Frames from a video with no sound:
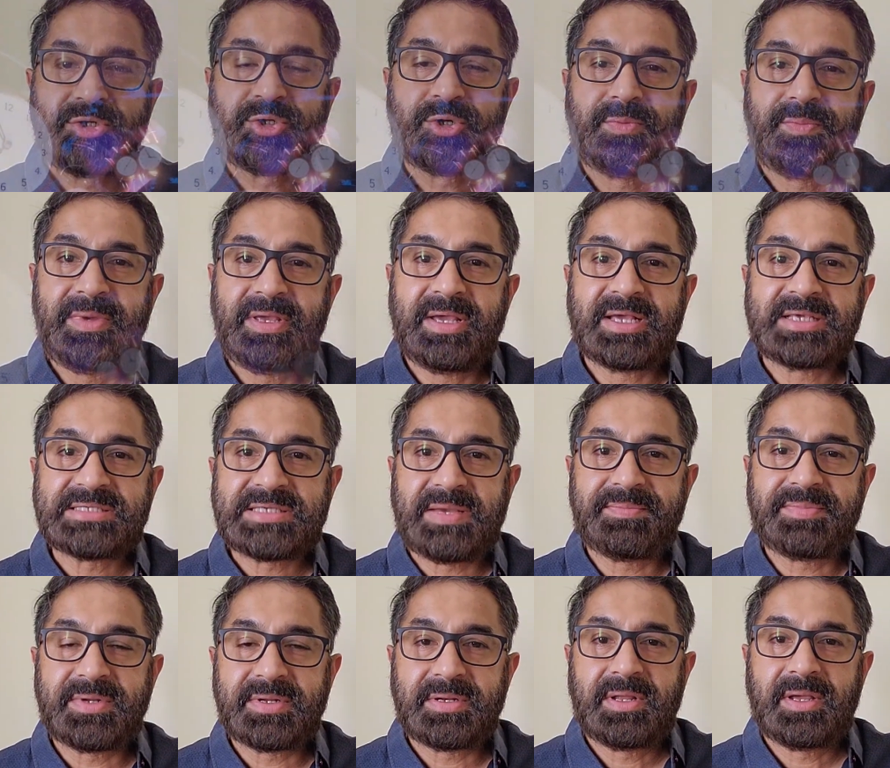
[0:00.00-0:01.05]
should be
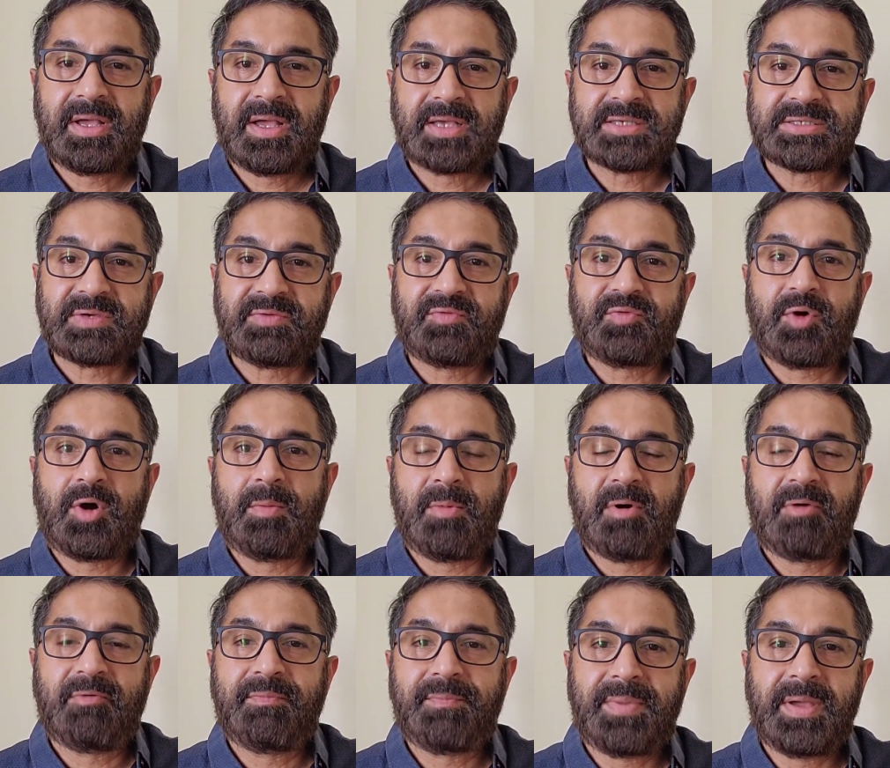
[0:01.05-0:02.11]
accepted as a form
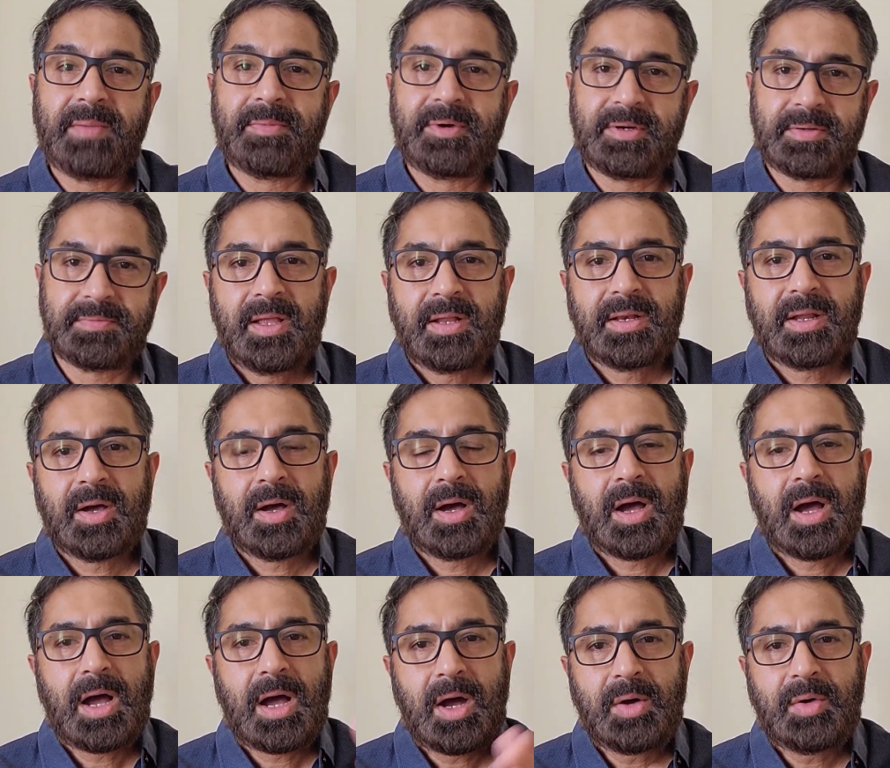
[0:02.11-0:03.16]
of payment. Now,
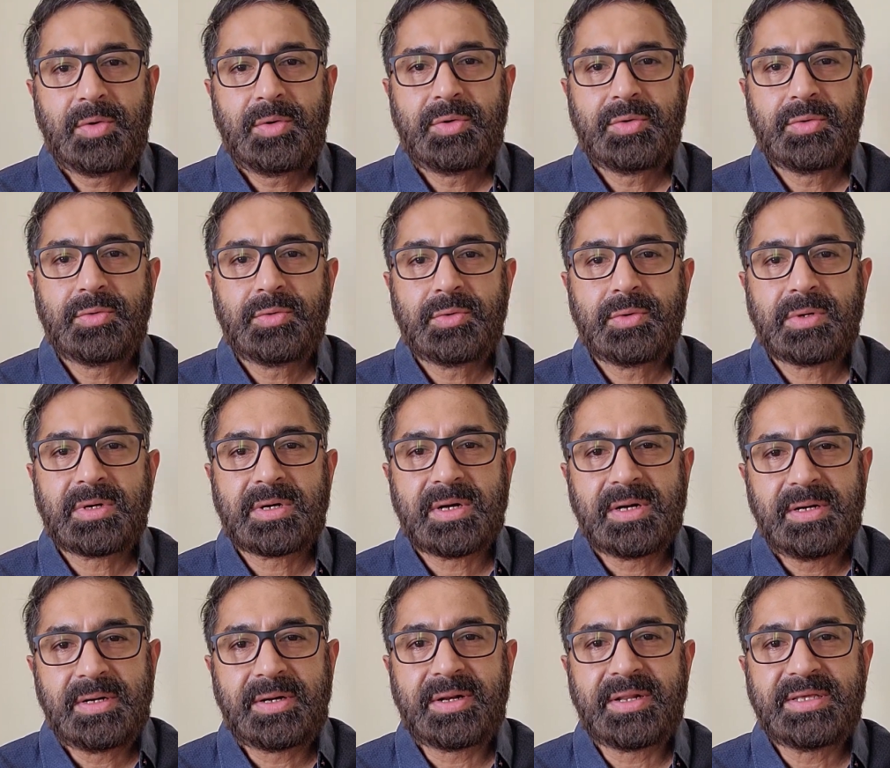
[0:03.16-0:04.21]
how do
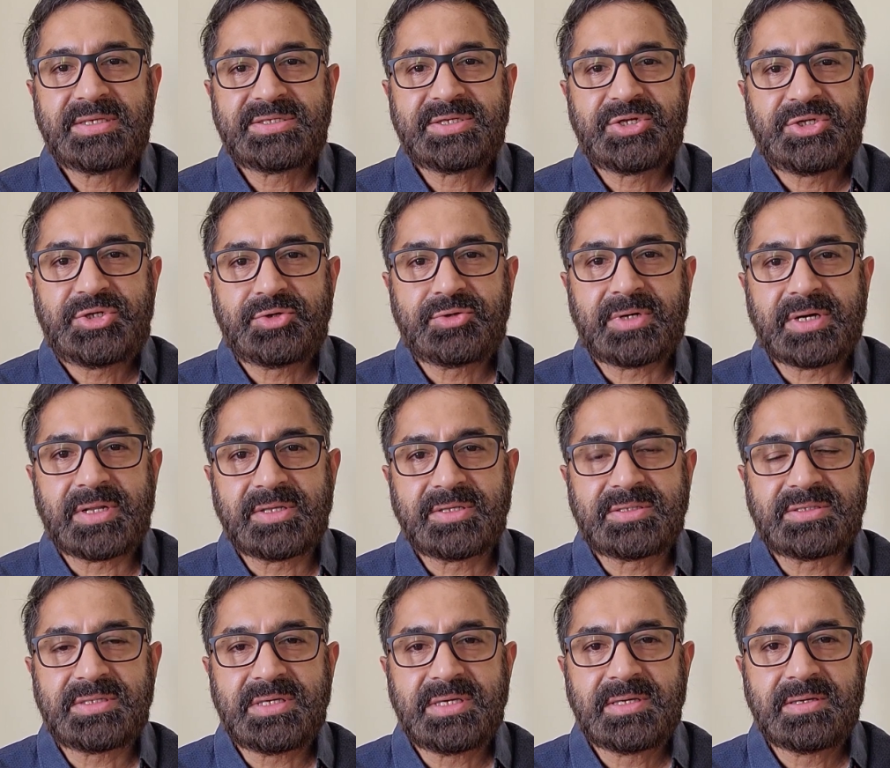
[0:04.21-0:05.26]
countries issue
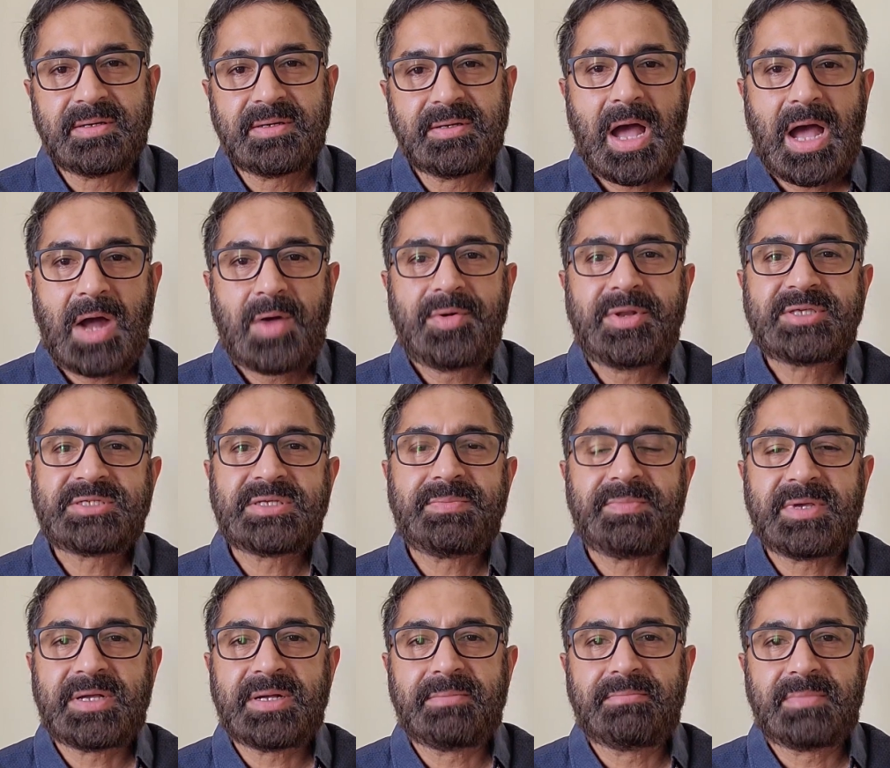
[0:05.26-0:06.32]
currency? How does it
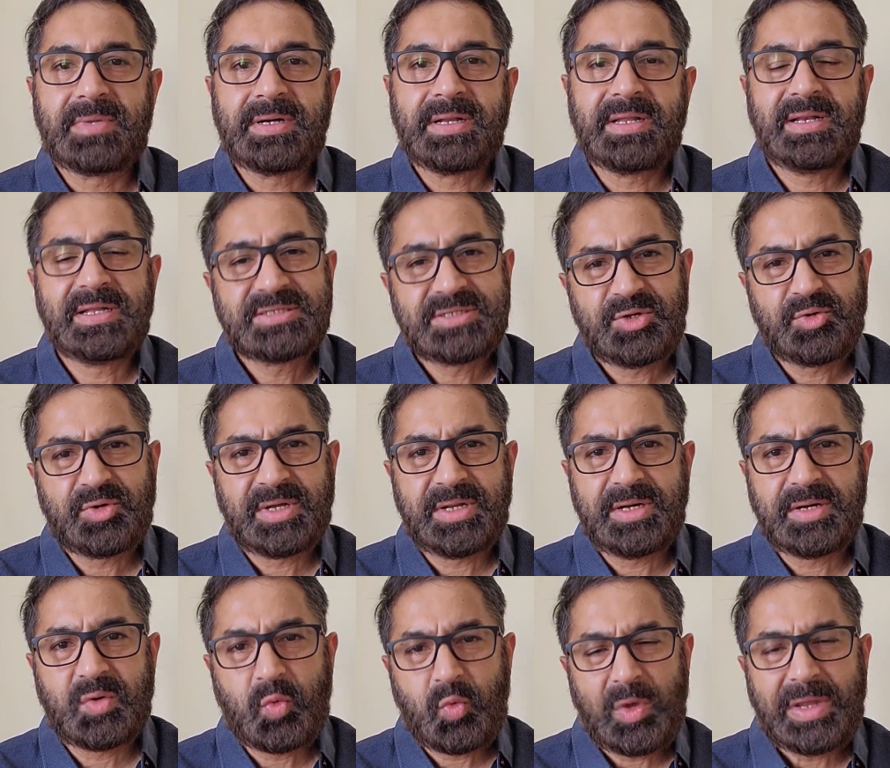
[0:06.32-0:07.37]
become money? Let's look at
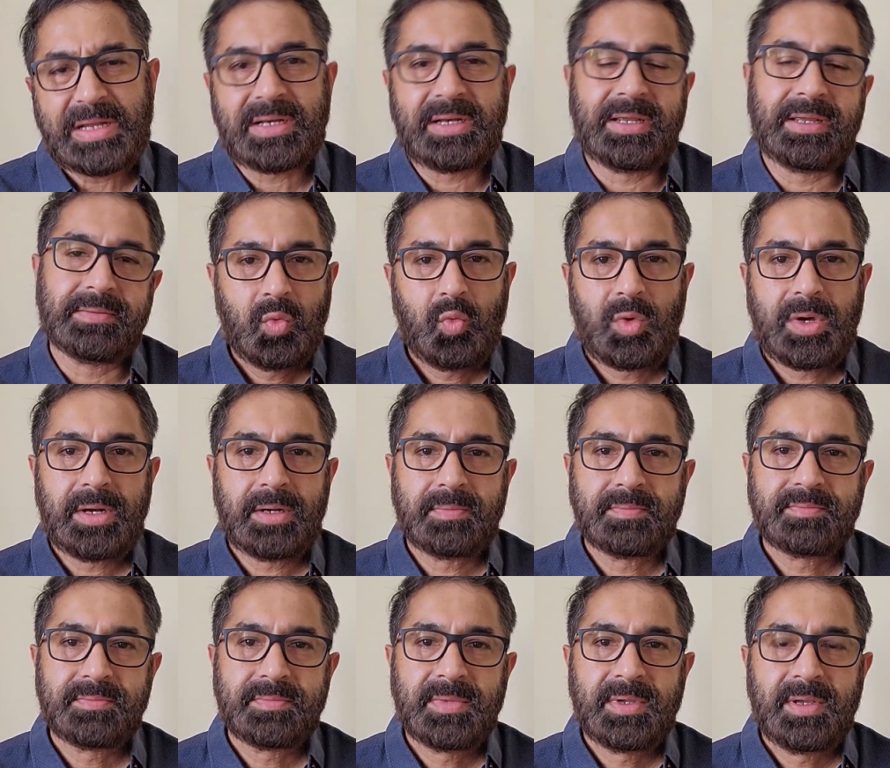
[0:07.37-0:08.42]
it quickly. One,
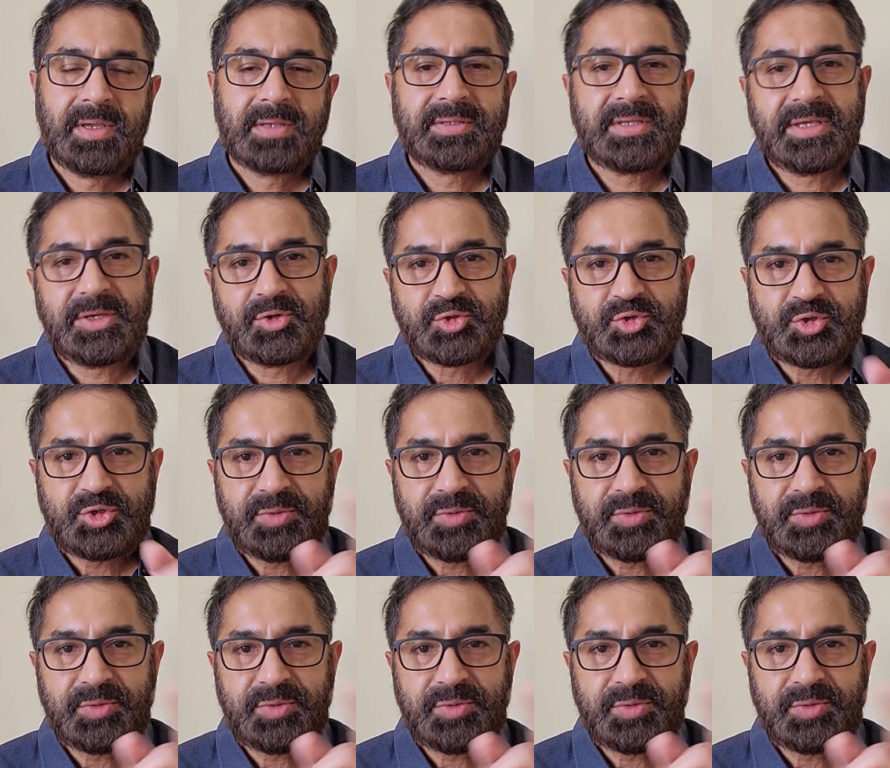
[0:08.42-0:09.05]
there used